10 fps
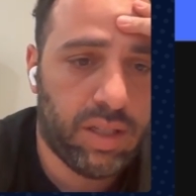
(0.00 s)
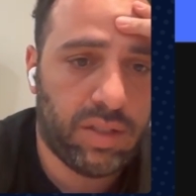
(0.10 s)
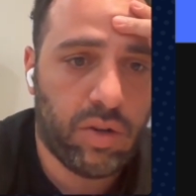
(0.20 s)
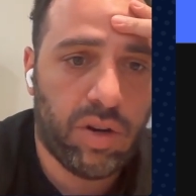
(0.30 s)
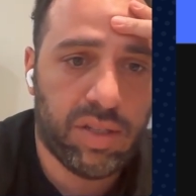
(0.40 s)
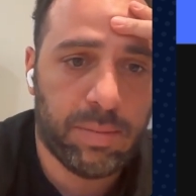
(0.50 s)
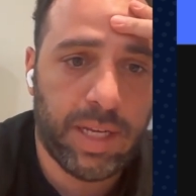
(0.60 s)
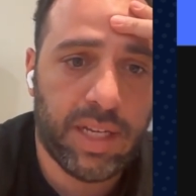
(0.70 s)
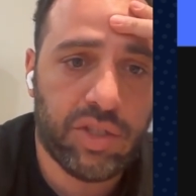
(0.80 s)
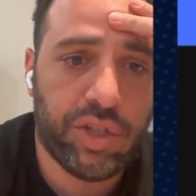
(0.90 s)
that calls
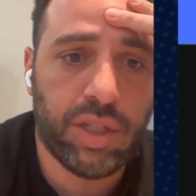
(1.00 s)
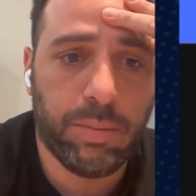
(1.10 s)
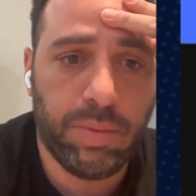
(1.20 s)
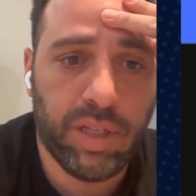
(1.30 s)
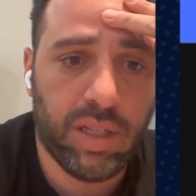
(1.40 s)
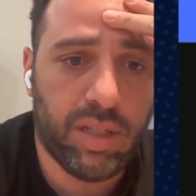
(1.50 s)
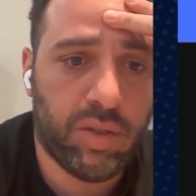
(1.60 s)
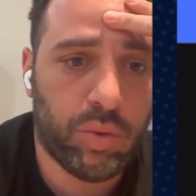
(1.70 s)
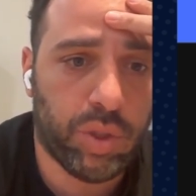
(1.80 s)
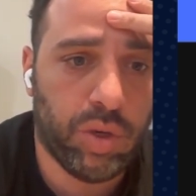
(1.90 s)
by HTTP
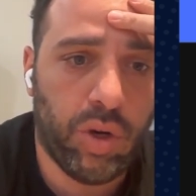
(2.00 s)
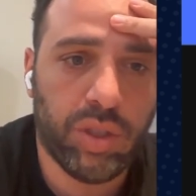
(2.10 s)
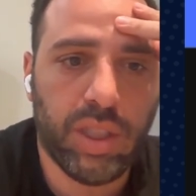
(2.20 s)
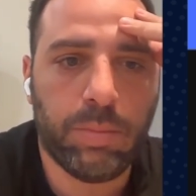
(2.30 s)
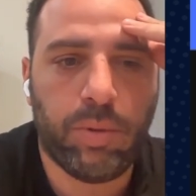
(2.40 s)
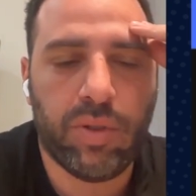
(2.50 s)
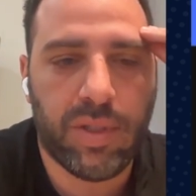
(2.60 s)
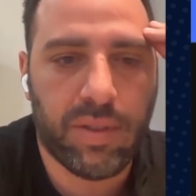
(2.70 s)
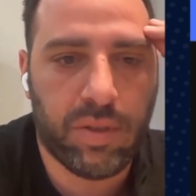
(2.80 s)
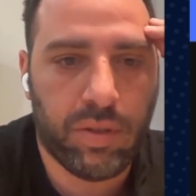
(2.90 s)
to an order
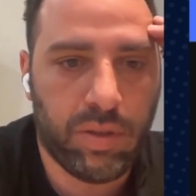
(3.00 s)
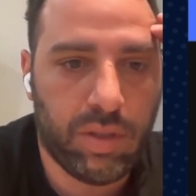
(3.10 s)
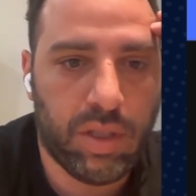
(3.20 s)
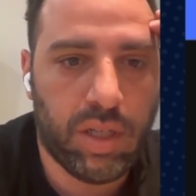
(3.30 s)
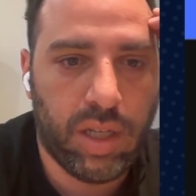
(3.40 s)
processor,